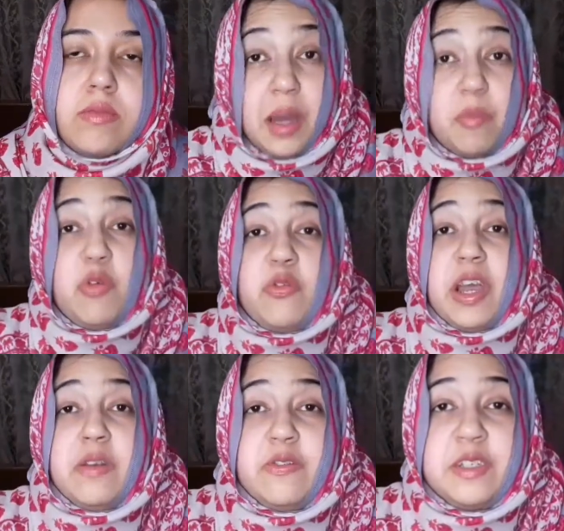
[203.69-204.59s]
Number
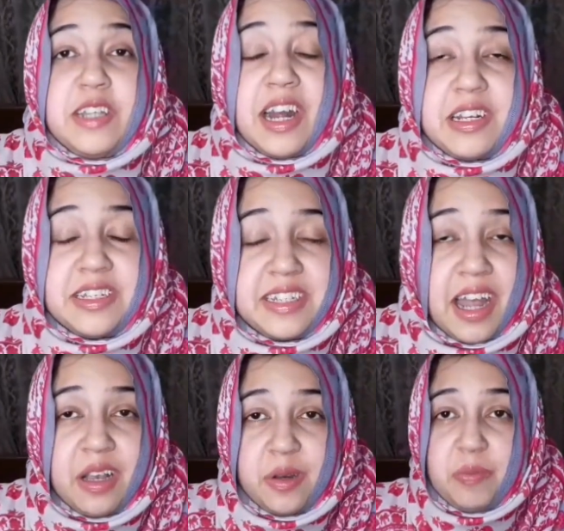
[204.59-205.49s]
five is that
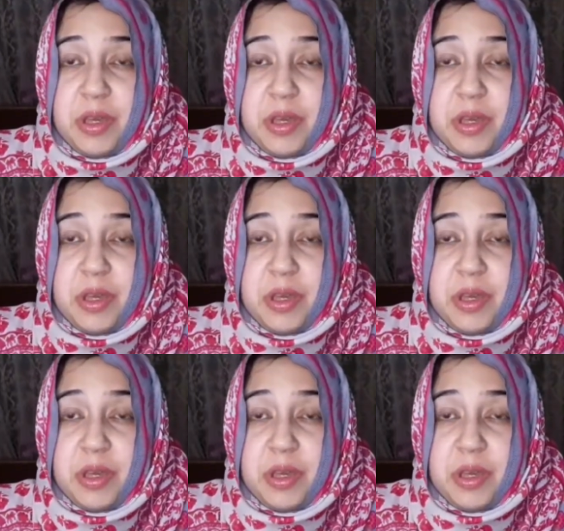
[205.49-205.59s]
silent